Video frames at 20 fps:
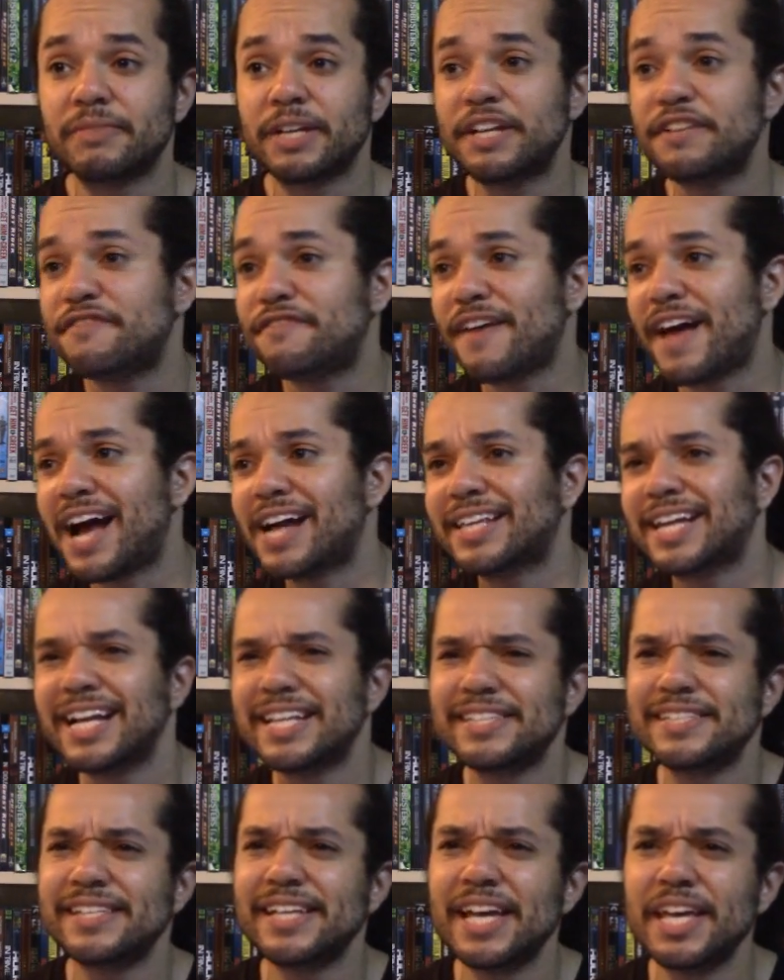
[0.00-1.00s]
In fact,
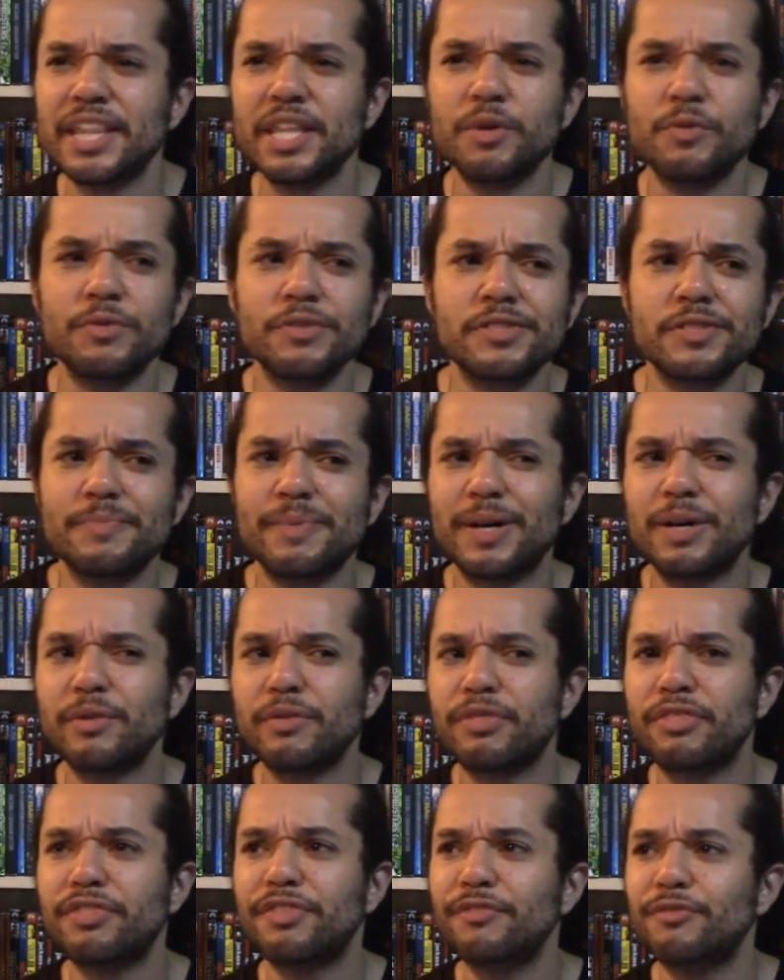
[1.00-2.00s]
I'd say there was
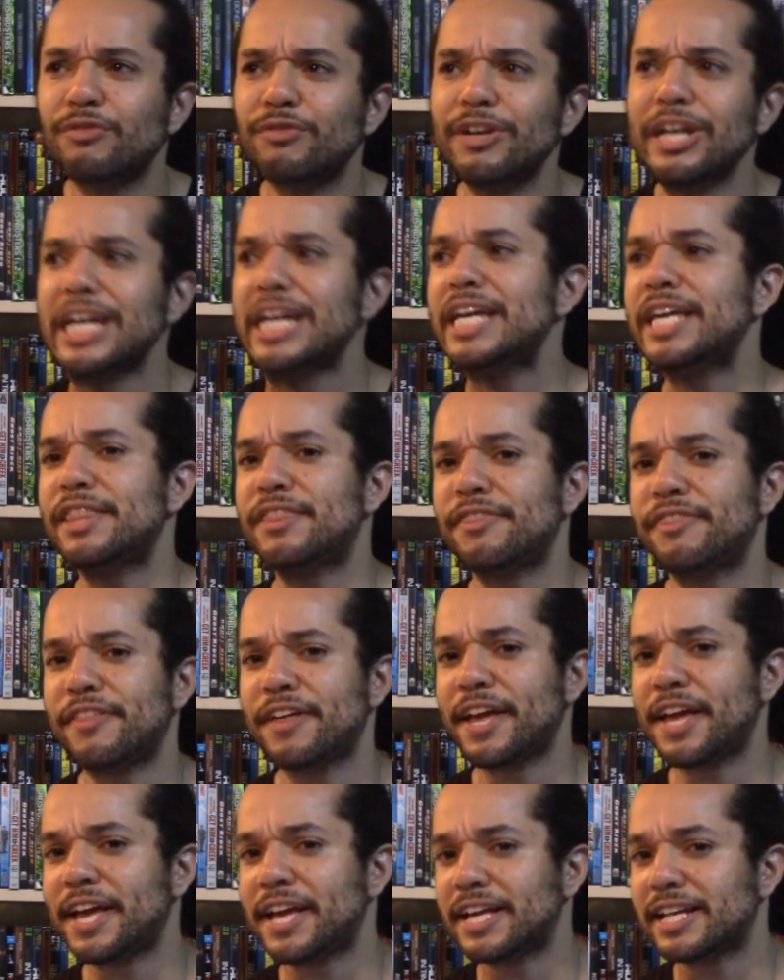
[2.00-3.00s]
about three
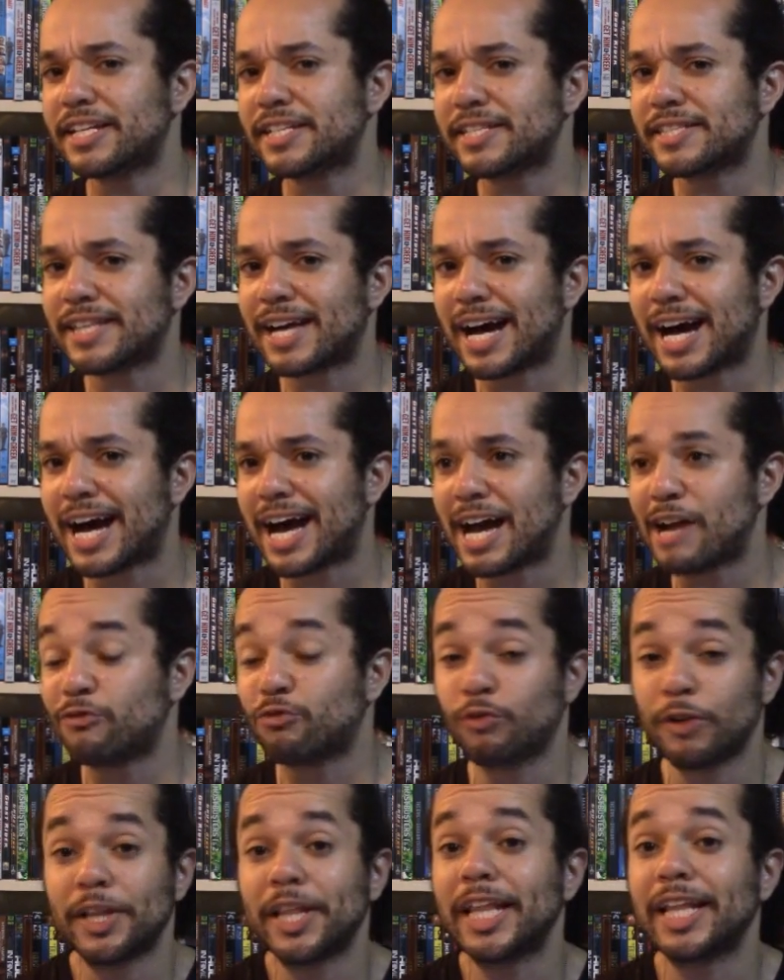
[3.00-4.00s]
things that I
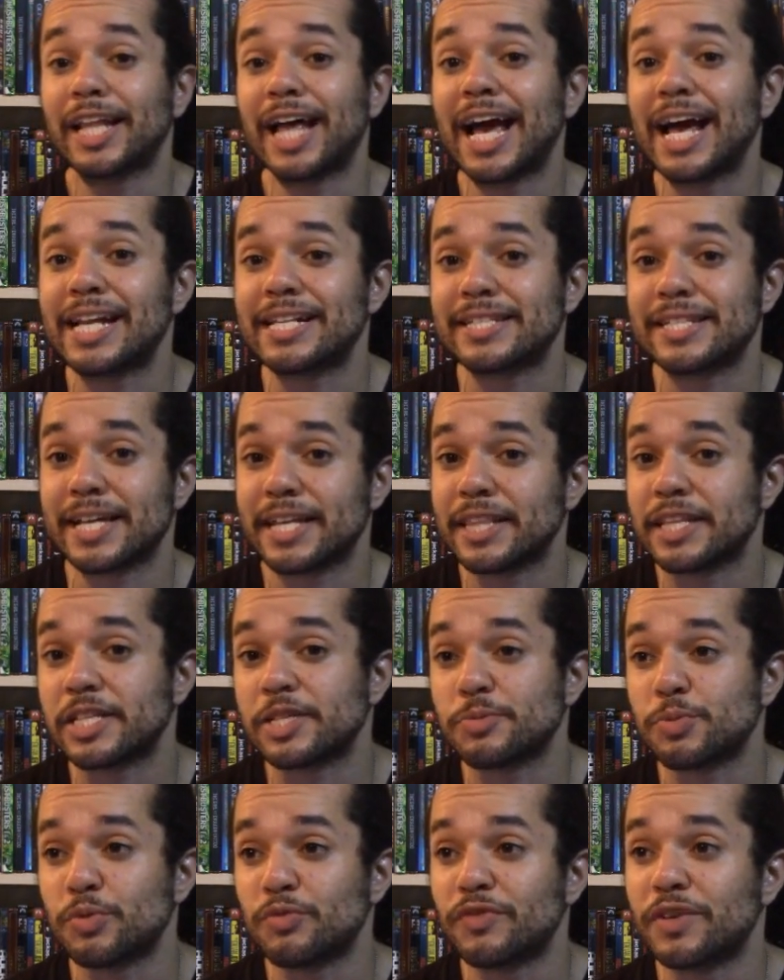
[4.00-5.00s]
really liked in
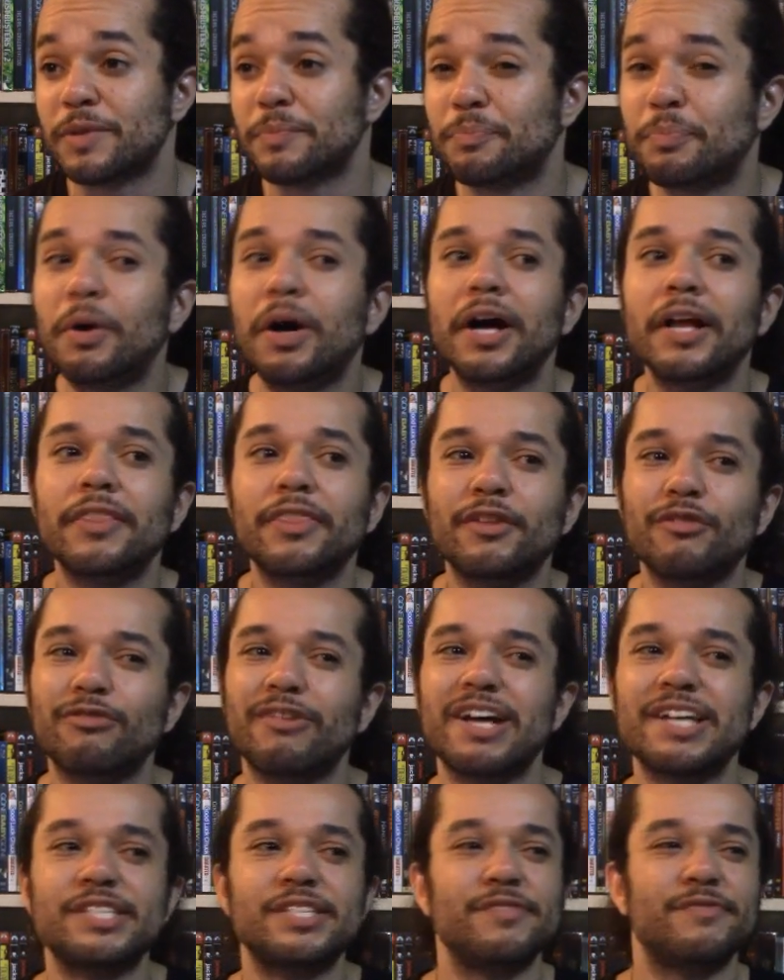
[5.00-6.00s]
this movie, but the
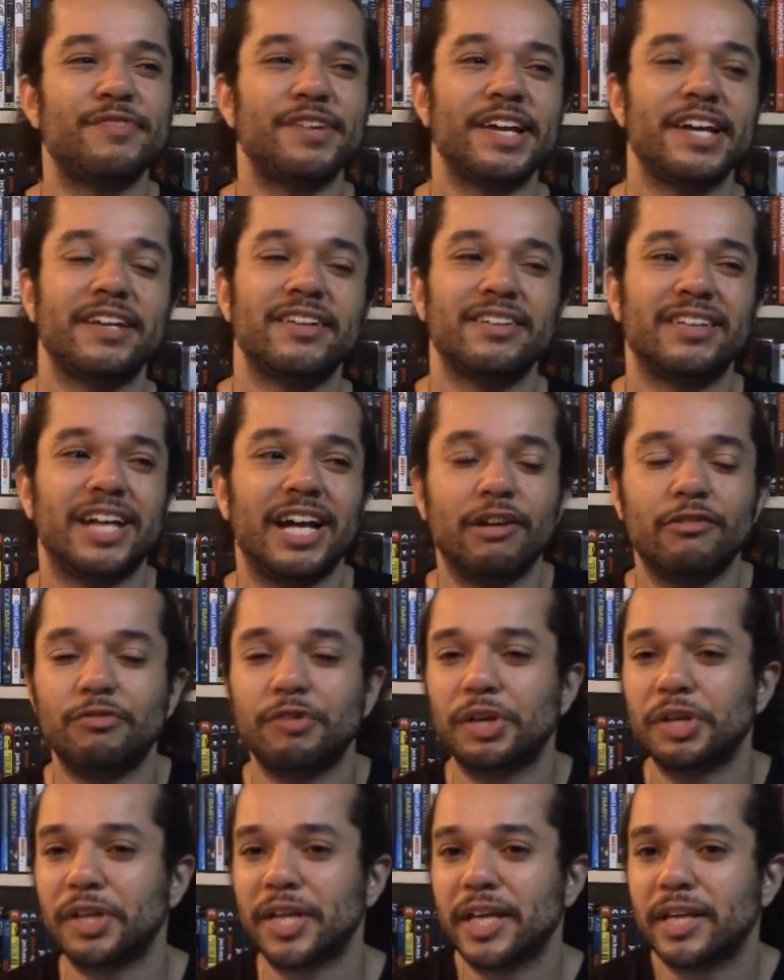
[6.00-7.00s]
rest of it I
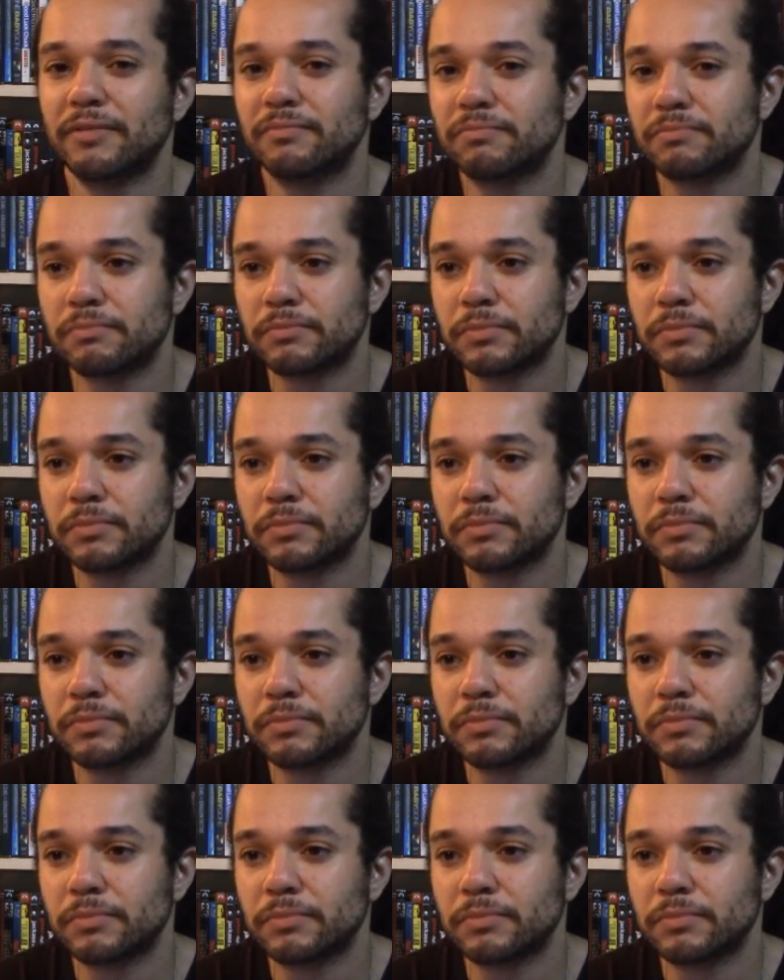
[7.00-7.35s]
really